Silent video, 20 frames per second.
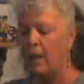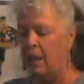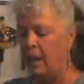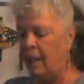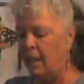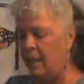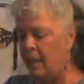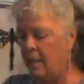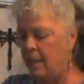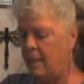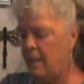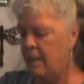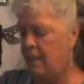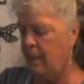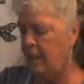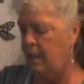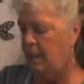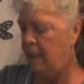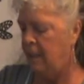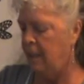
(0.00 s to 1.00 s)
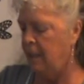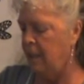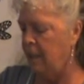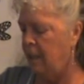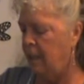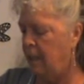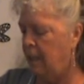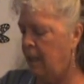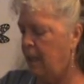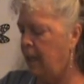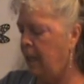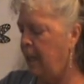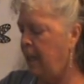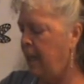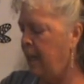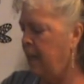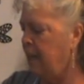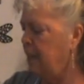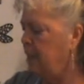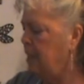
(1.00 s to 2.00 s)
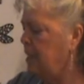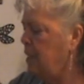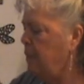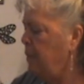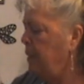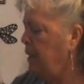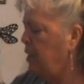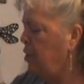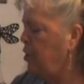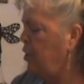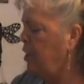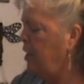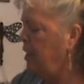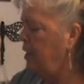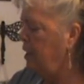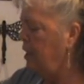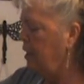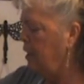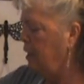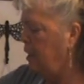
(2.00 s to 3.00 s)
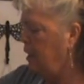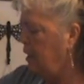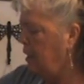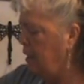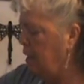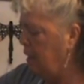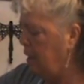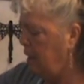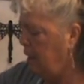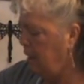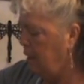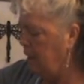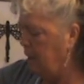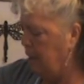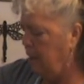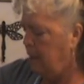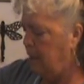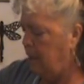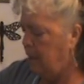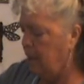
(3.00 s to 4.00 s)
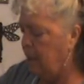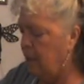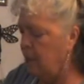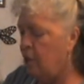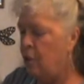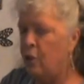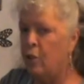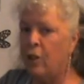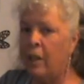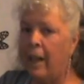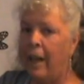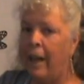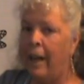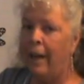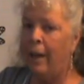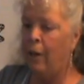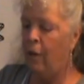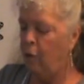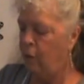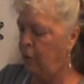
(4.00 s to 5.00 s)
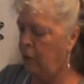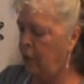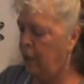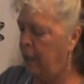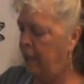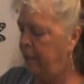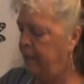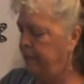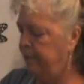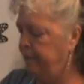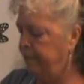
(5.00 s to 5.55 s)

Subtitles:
is I add the spinach in. I usually add a whole lot,